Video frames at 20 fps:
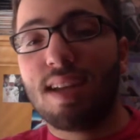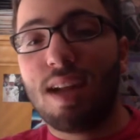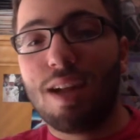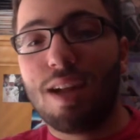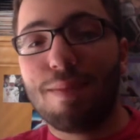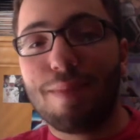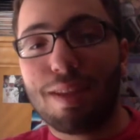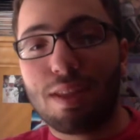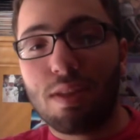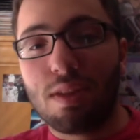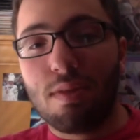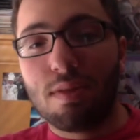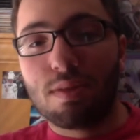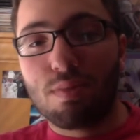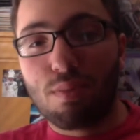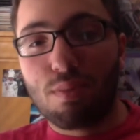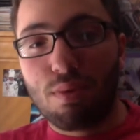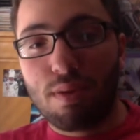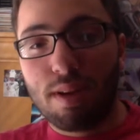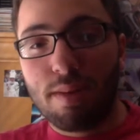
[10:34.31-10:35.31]
Iron Man 3 was
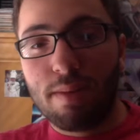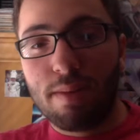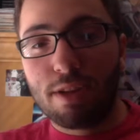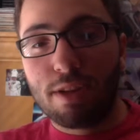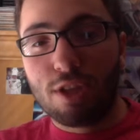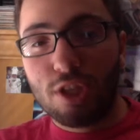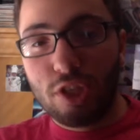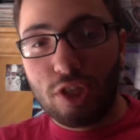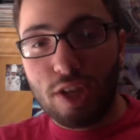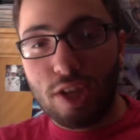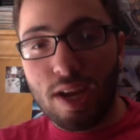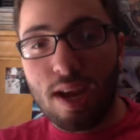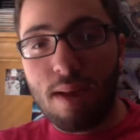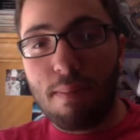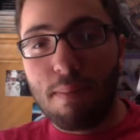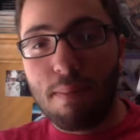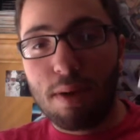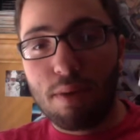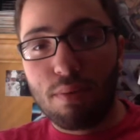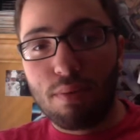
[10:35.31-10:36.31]
pretty much shit,
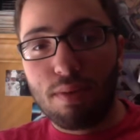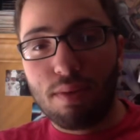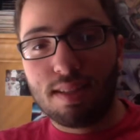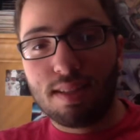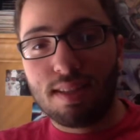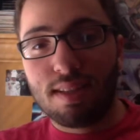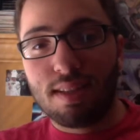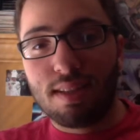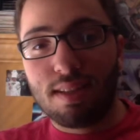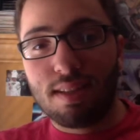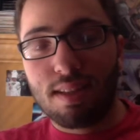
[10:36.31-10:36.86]
but it wasn't,